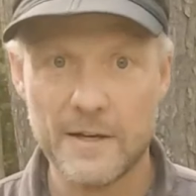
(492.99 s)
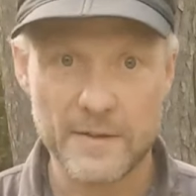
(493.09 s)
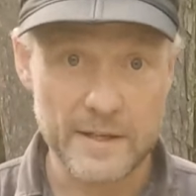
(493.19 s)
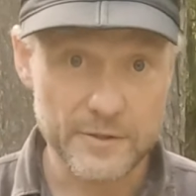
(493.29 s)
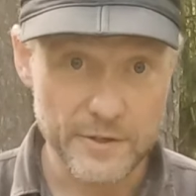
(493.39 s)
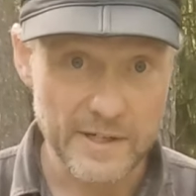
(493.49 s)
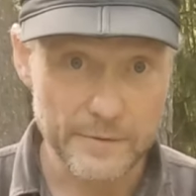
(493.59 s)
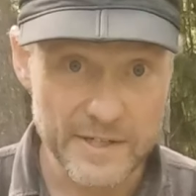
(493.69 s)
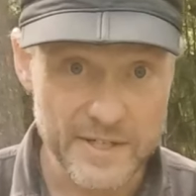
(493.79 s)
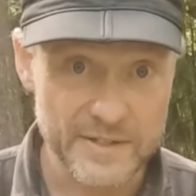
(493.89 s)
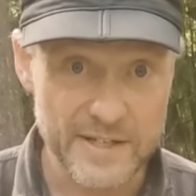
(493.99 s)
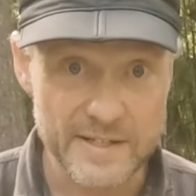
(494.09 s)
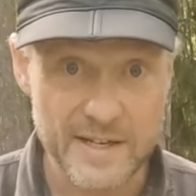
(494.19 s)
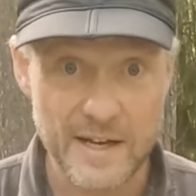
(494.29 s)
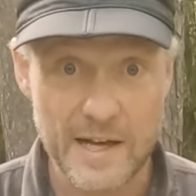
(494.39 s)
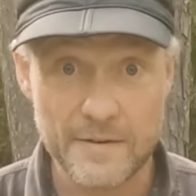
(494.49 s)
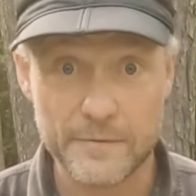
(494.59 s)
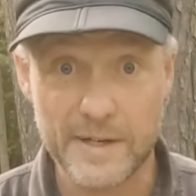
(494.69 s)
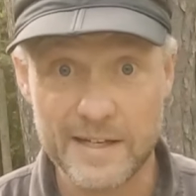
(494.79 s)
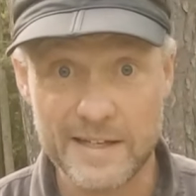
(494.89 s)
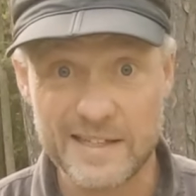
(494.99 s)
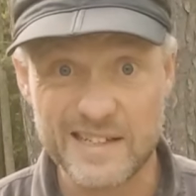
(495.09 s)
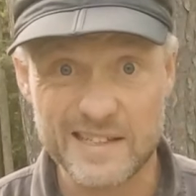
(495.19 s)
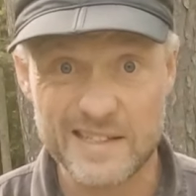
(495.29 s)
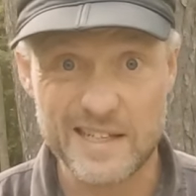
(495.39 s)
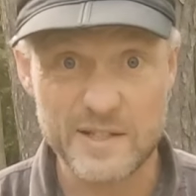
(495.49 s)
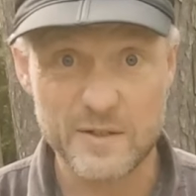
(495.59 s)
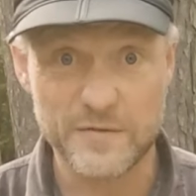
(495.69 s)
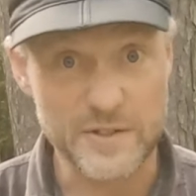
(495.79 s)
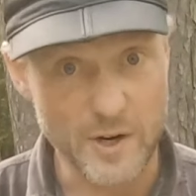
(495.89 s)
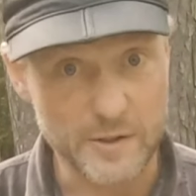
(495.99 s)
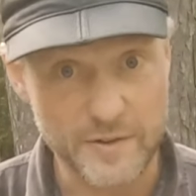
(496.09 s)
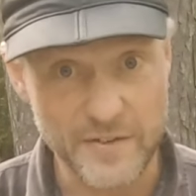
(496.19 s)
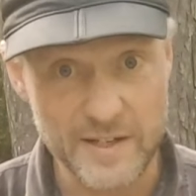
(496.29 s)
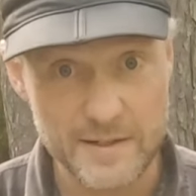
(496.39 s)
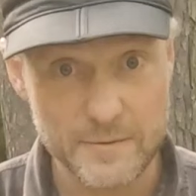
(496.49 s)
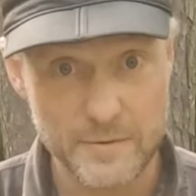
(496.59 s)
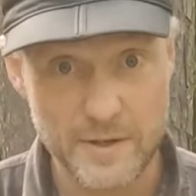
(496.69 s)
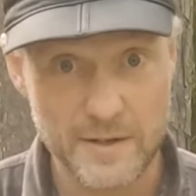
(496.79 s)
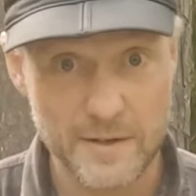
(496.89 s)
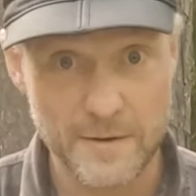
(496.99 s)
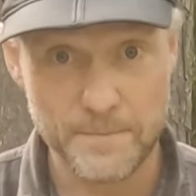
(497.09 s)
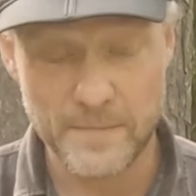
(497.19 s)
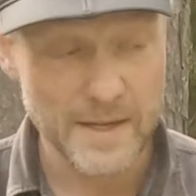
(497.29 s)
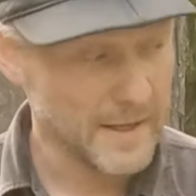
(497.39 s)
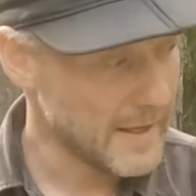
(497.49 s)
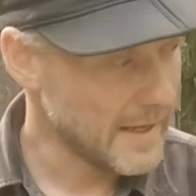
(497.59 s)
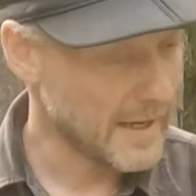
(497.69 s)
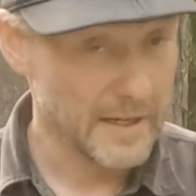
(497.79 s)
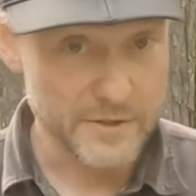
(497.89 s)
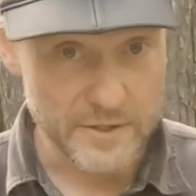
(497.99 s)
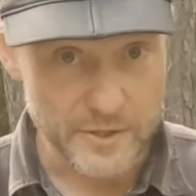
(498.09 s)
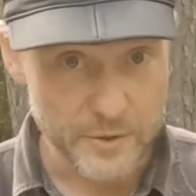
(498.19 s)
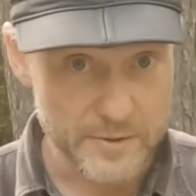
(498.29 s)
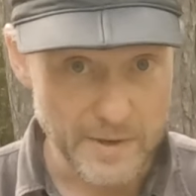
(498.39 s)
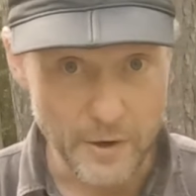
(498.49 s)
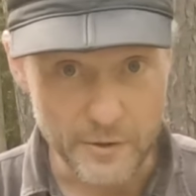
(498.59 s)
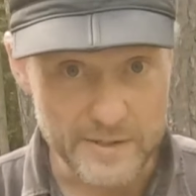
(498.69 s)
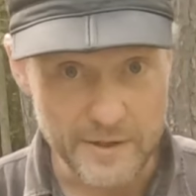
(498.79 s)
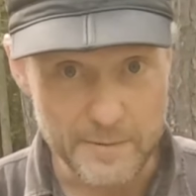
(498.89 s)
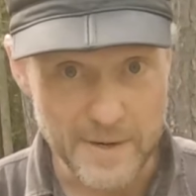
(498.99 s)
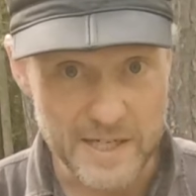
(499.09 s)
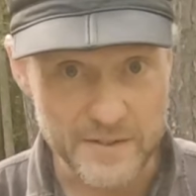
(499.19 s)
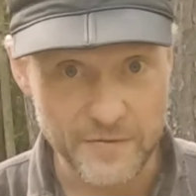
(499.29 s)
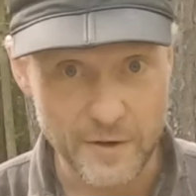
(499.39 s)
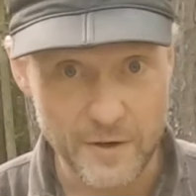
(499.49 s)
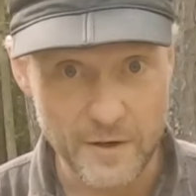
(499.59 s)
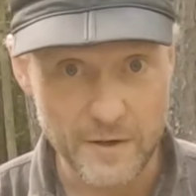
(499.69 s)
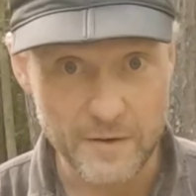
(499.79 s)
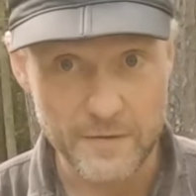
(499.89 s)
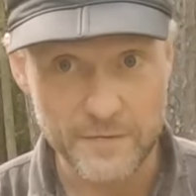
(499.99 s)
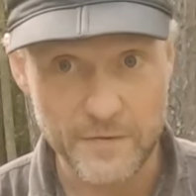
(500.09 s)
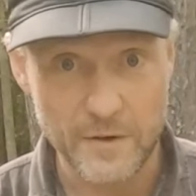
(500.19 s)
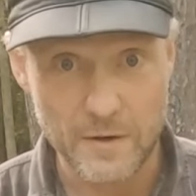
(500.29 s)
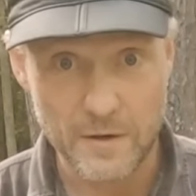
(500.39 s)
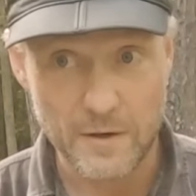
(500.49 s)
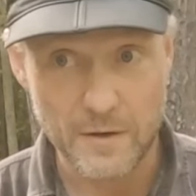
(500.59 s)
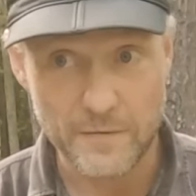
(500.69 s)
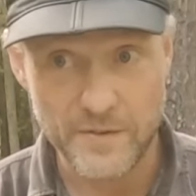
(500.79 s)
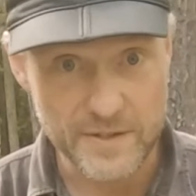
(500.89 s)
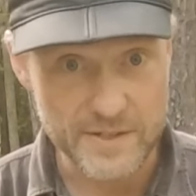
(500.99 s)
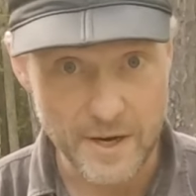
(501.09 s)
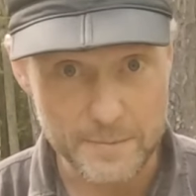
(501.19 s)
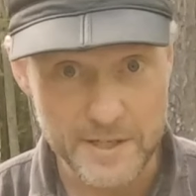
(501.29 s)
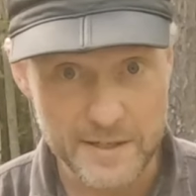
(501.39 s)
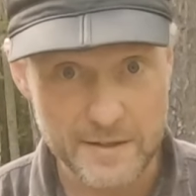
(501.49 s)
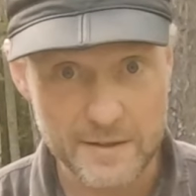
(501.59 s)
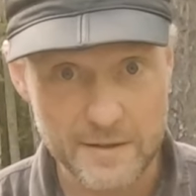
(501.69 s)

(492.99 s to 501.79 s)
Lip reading: Then during recent years I have really gotten into photography, and I just use my ordinary bags for this hobby,